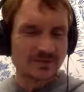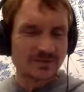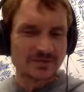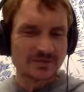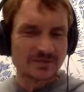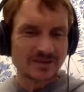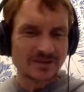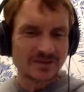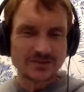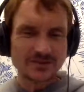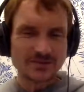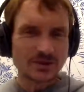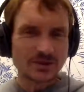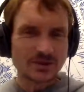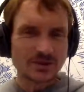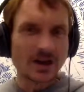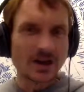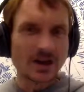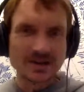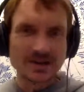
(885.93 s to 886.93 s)
they were not
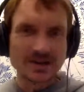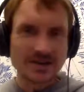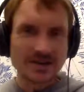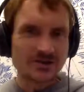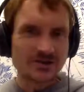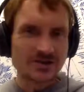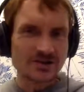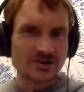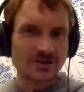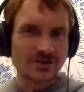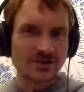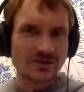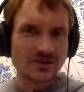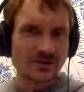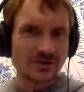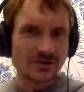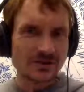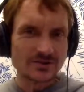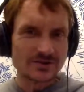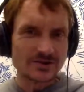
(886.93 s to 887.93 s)
dangerous at all.
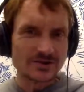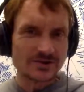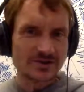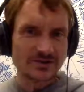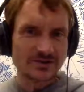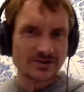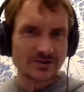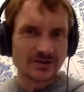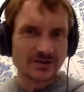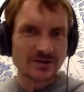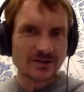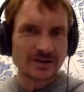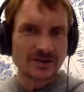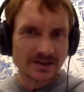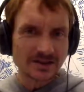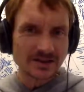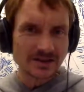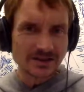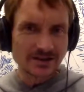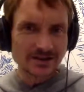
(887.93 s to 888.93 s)
It was very little.